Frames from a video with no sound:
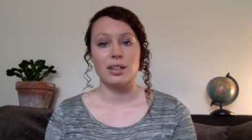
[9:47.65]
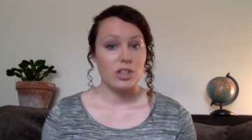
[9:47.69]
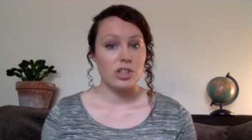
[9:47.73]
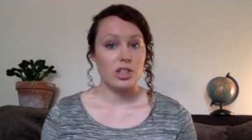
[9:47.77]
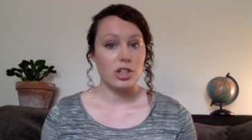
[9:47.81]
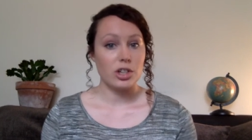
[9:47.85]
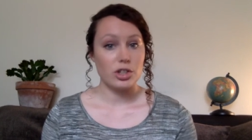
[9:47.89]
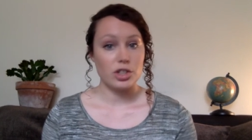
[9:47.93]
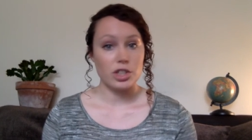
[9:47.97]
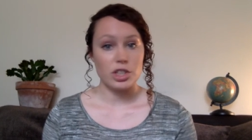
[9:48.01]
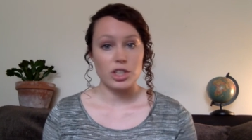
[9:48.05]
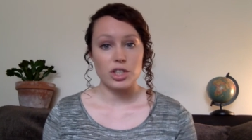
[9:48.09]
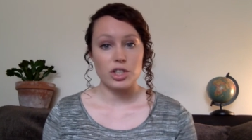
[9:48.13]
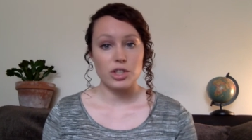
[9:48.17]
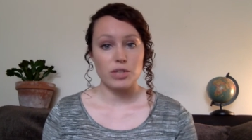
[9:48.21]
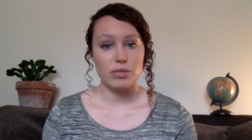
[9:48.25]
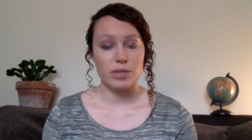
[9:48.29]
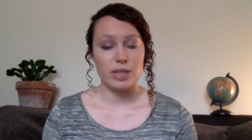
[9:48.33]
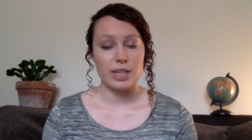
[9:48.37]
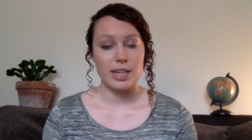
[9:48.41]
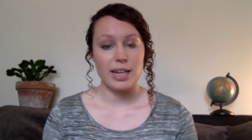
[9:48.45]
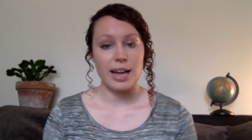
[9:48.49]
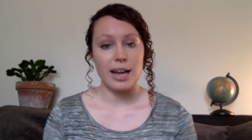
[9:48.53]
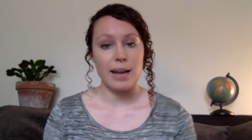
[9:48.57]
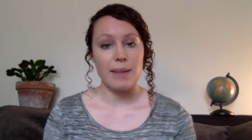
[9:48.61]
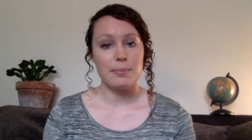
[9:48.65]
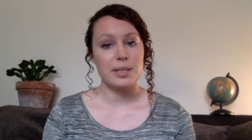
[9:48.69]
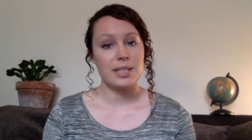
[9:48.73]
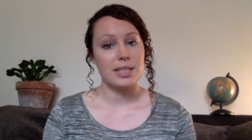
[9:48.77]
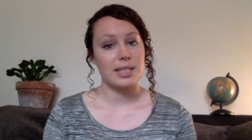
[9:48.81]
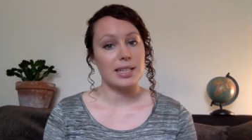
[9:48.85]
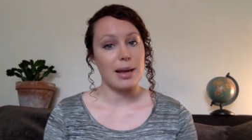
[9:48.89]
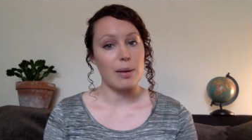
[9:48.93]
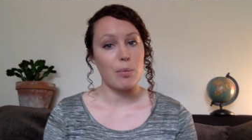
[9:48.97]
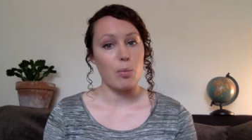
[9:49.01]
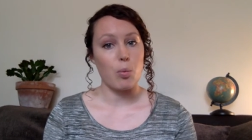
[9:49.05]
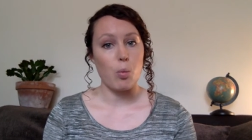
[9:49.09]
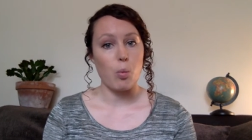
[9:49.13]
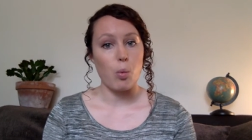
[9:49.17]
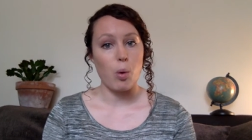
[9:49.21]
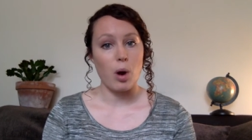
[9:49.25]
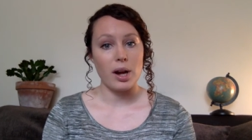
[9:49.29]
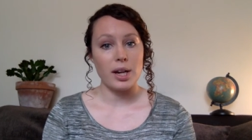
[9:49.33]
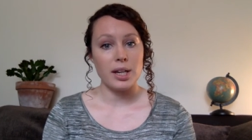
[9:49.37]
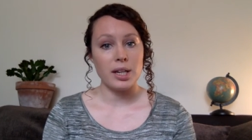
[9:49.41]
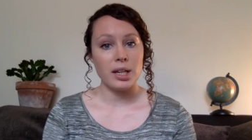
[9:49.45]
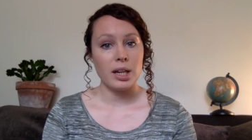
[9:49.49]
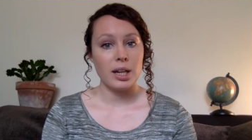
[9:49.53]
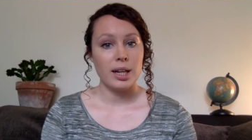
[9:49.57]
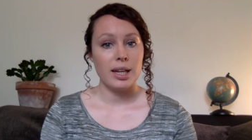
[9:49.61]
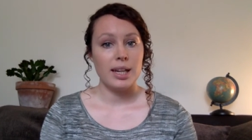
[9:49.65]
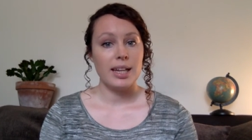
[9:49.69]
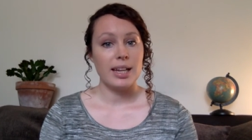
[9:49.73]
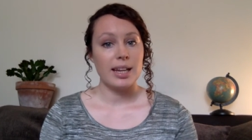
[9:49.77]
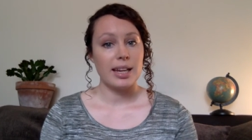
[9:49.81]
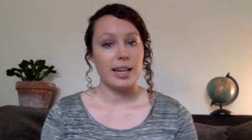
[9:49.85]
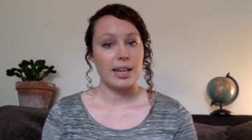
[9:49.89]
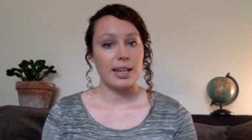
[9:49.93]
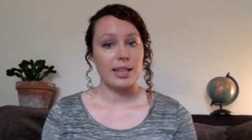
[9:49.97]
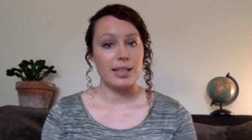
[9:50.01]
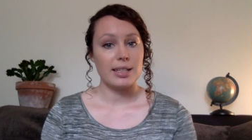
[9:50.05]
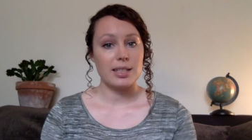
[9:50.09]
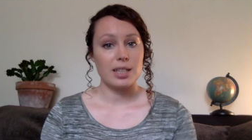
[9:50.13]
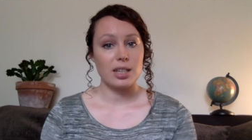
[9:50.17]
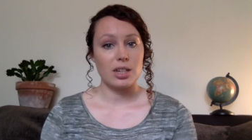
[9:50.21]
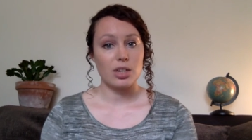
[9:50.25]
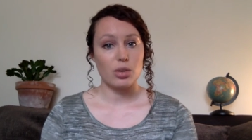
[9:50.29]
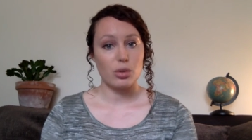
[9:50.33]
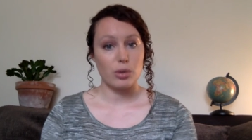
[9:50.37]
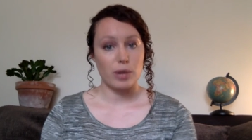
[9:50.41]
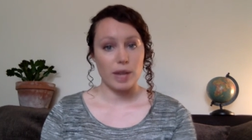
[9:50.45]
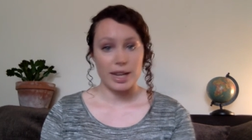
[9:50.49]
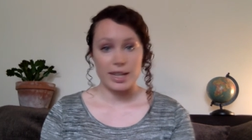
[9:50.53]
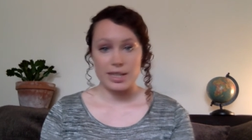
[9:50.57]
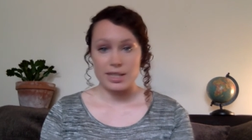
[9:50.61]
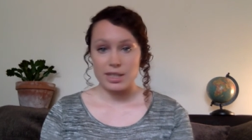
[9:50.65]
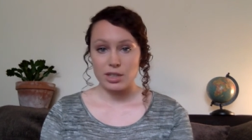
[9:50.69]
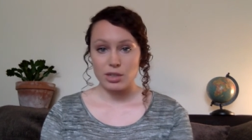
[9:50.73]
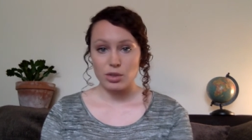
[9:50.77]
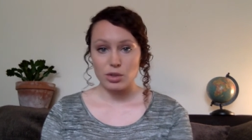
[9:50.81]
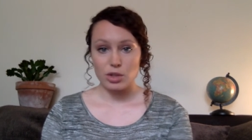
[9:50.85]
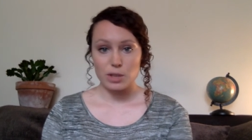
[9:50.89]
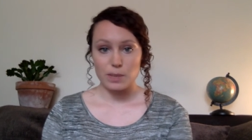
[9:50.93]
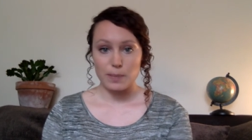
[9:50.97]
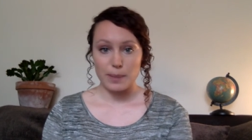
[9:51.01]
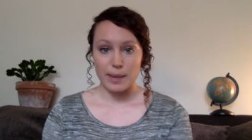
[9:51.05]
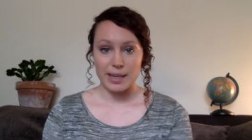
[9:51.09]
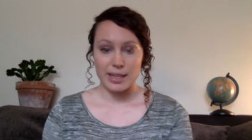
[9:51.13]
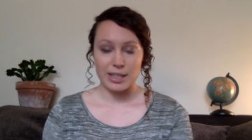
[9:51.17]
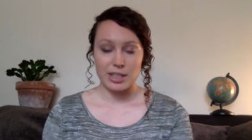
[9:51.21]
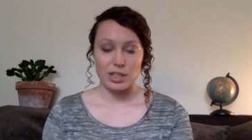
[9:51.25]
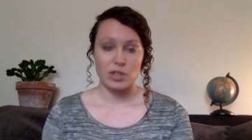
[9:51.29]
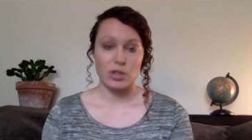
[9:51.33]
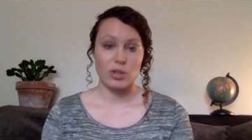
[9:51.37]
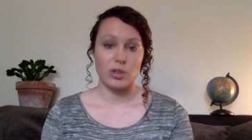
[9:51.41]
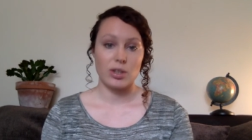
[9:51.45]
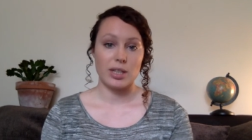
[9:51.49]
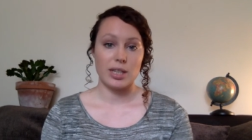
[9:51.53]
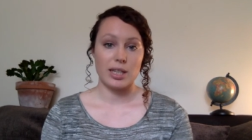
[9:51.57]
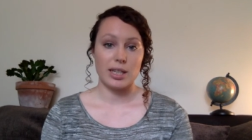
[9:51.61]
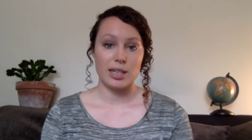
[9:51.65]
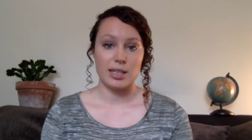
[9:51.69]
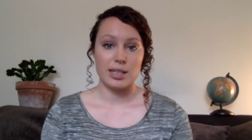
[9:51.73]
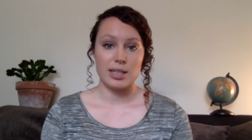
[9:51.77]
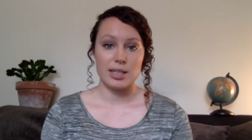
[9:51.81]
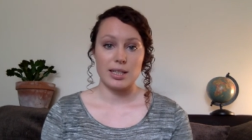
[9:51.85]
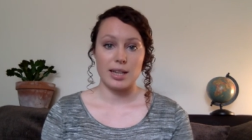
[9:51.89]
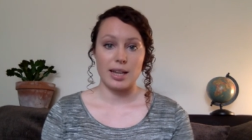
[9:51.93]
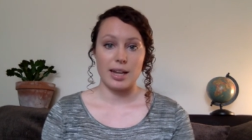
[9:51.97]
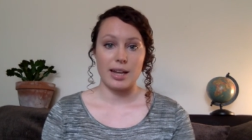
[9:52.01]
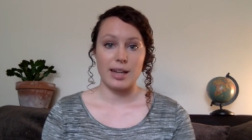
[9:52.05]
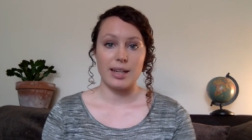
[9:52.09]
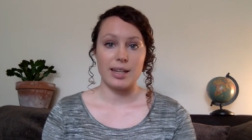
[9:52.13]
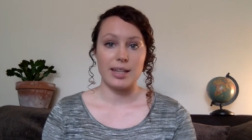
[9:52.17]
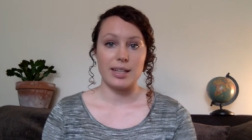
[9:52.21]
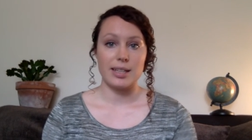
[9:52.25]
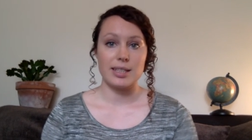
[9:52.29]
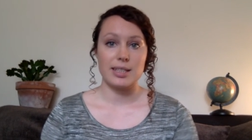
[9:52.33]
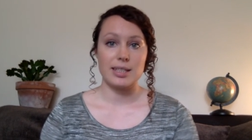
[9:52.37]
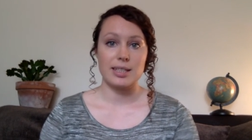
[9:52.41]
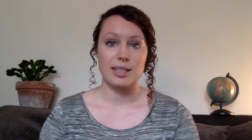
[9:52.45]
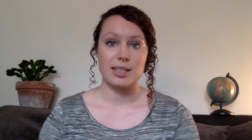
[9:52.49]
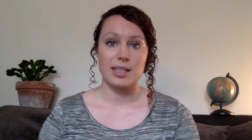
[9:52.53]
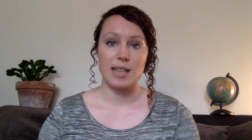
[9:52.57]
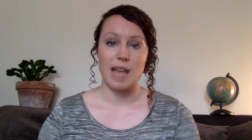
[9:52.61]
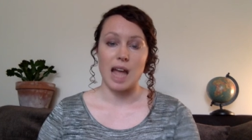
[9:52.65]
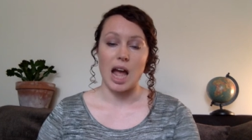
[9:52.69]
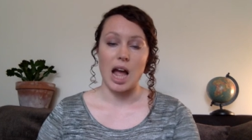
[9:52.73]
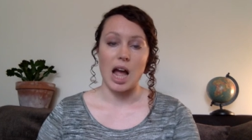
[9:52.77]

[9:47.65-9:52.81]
So just to recap, step 1 is creating your space on the internet. It's